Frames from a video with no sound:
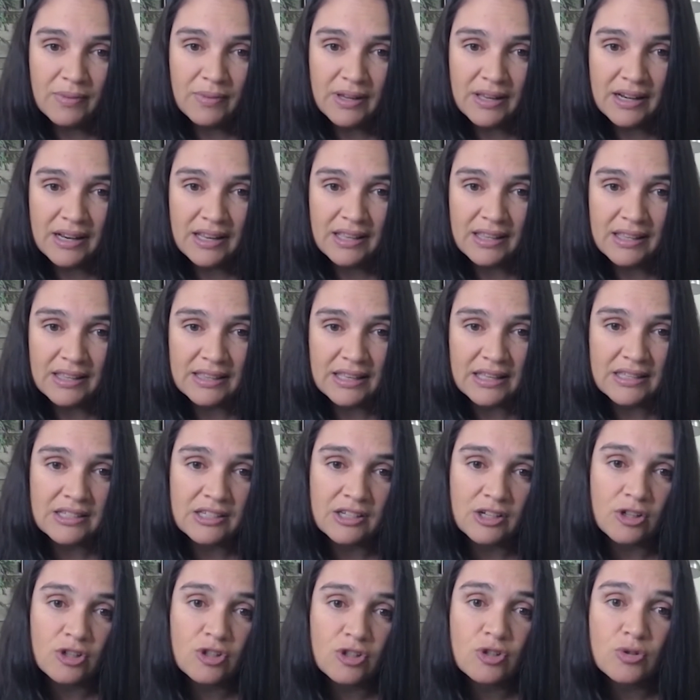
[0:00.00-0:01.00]
And I think that's
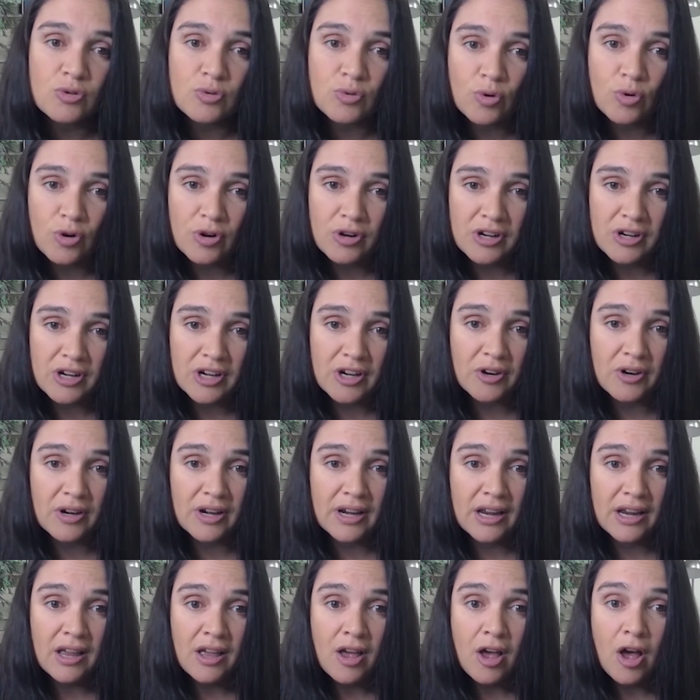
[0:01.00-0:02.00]
an
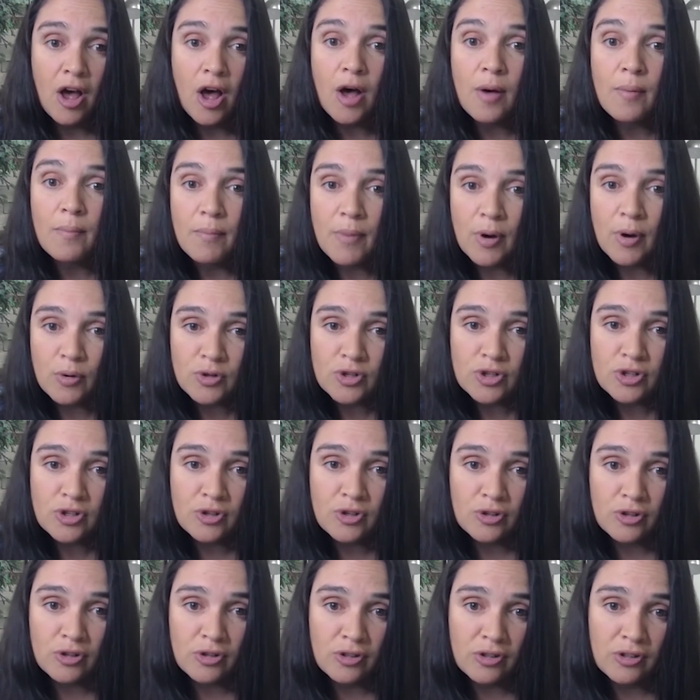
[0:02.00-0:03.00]
extraordinary
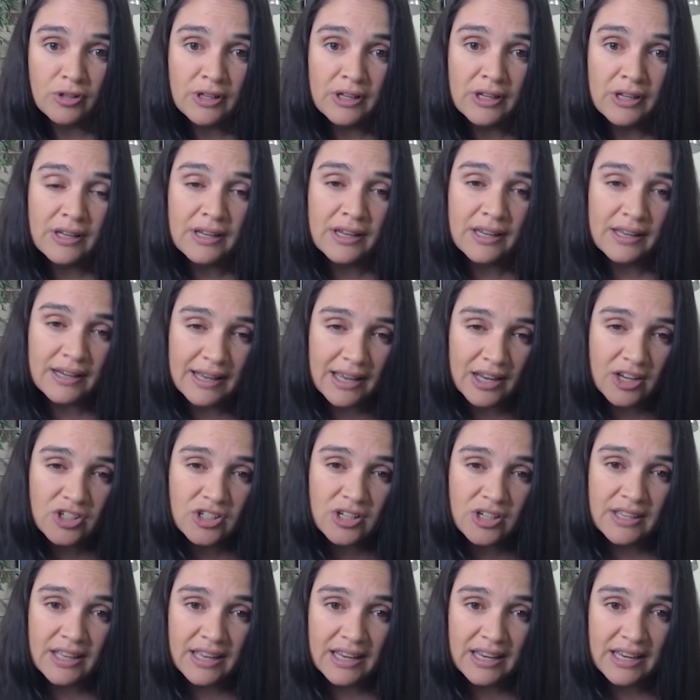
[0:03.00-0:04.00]
emotional
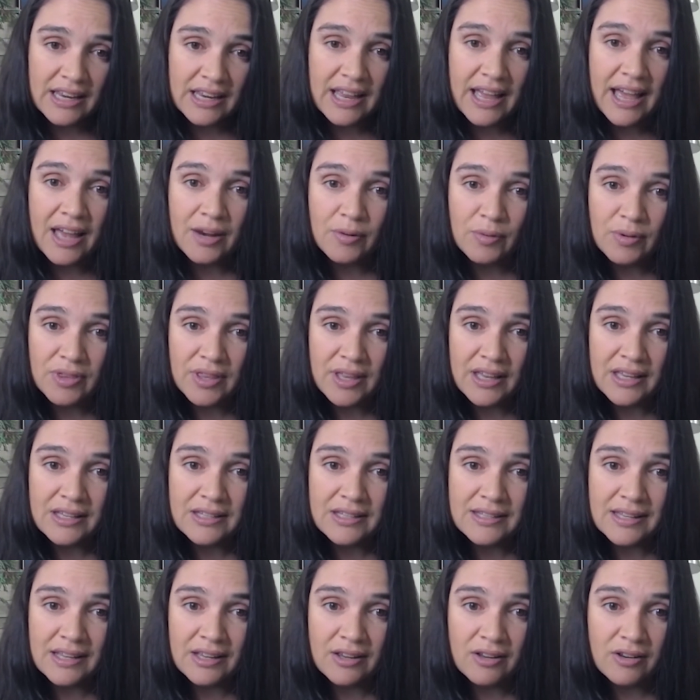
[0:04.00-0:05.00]
connection that he had with
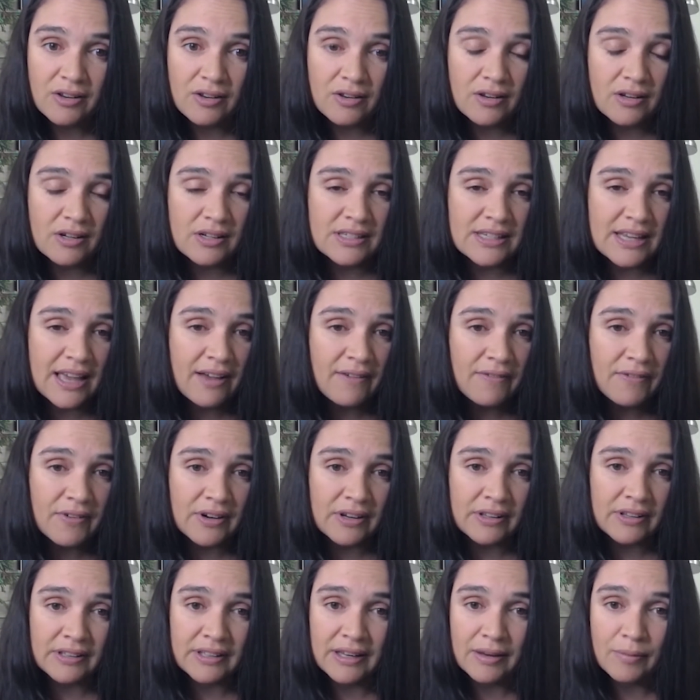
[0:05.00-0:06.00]
us that
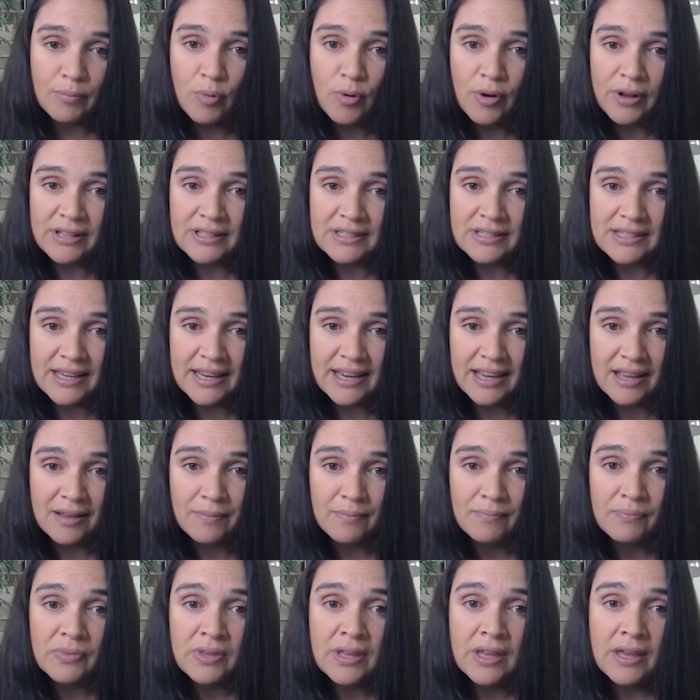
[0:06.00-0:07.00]
definitely points to
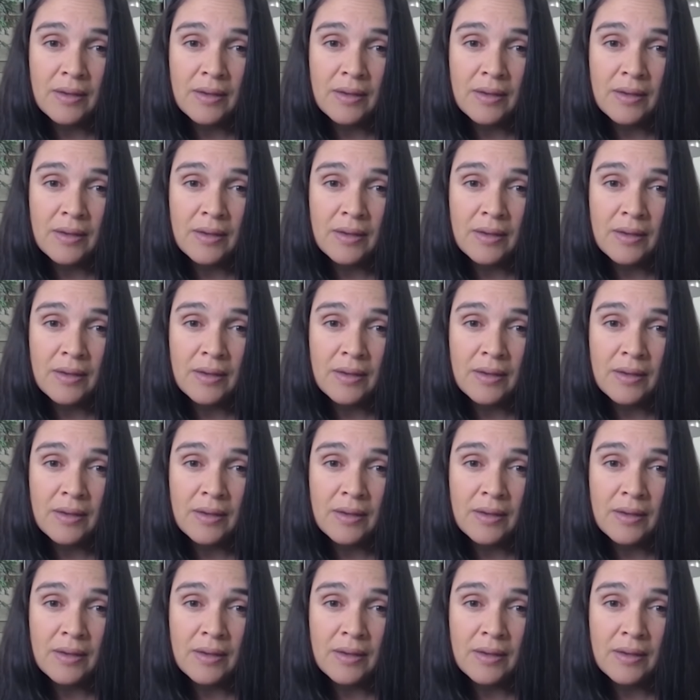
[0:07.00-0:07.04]
him